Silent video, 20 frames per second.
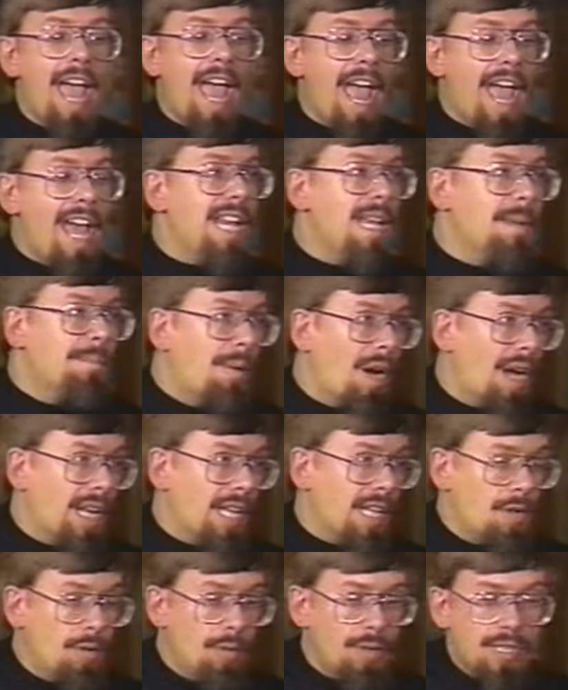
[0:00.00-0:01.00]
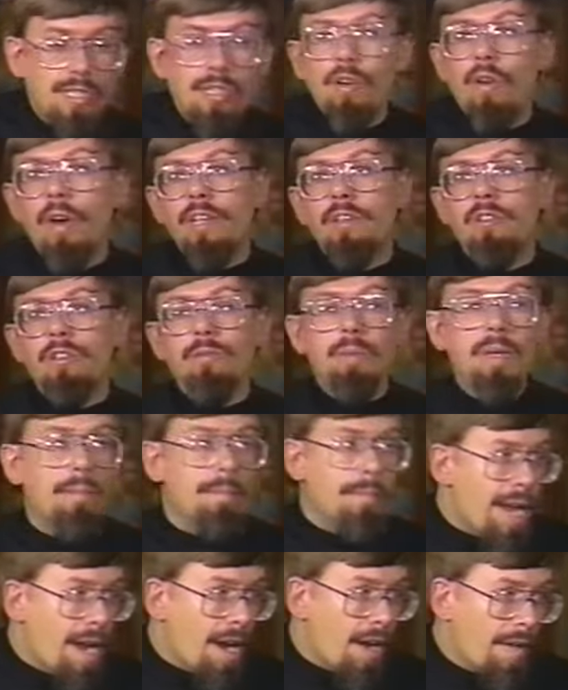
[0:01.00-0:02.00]
anybody who is going to be
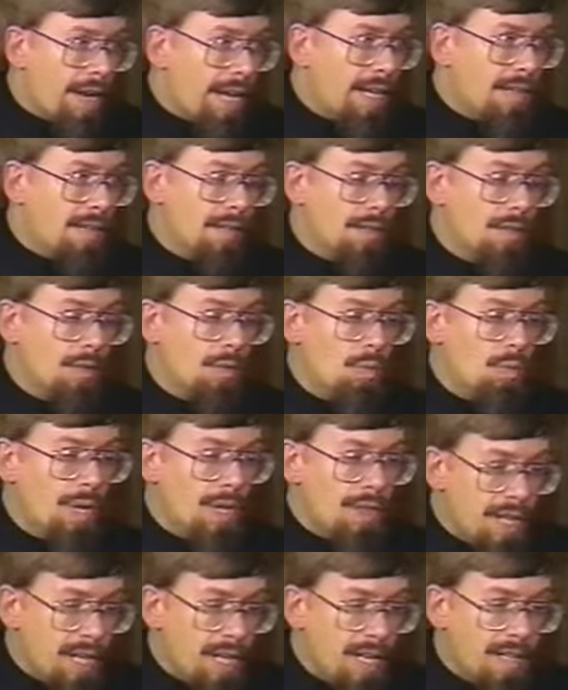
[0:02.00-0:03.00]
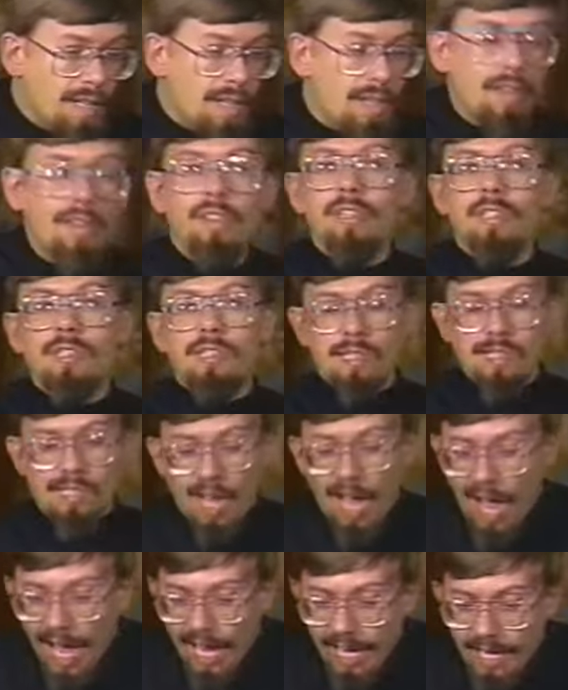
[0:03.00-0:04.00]
married within the
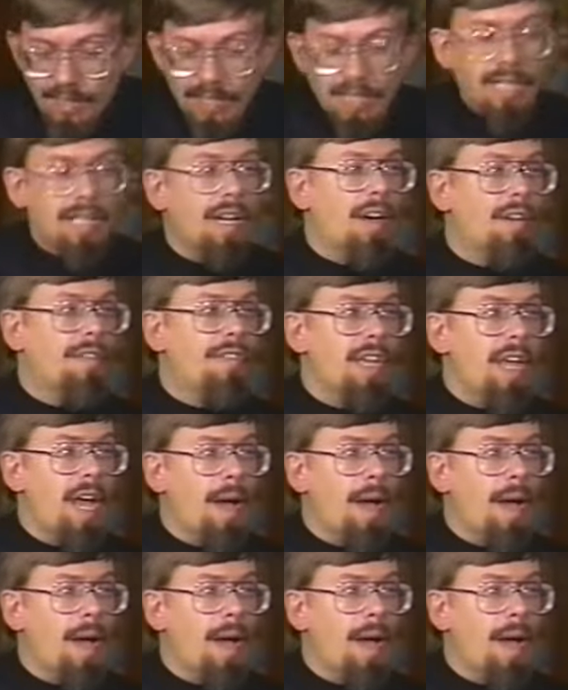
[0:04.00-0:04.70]
society of the